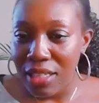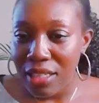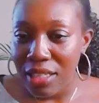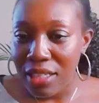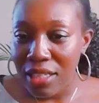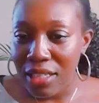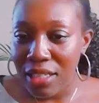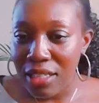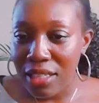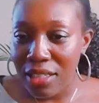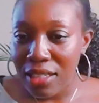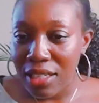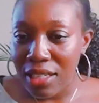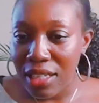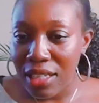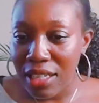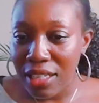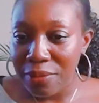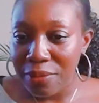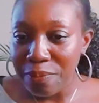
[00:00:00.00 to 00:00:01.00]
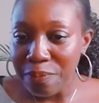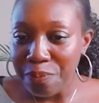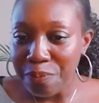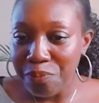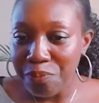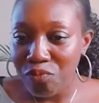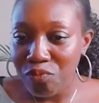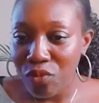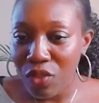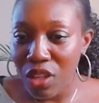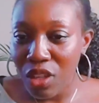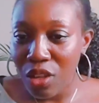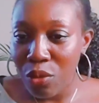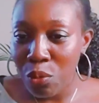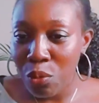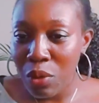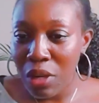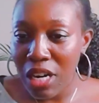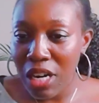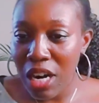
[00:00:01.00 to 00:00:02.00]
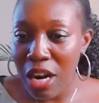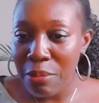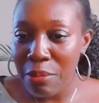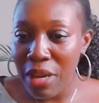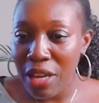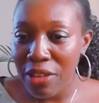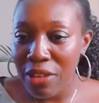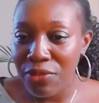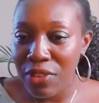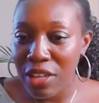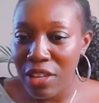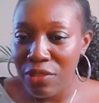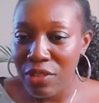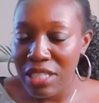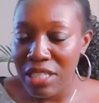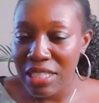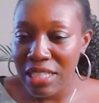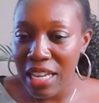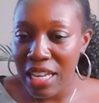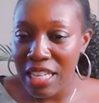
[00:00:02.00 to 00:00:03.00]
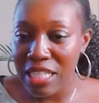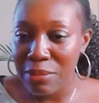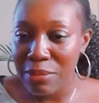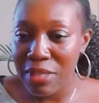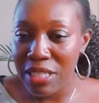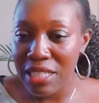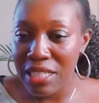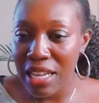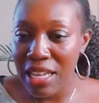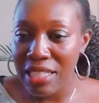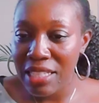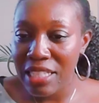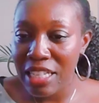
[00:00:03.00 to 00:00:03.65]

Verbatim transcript: Okay. What are my favorite sites besides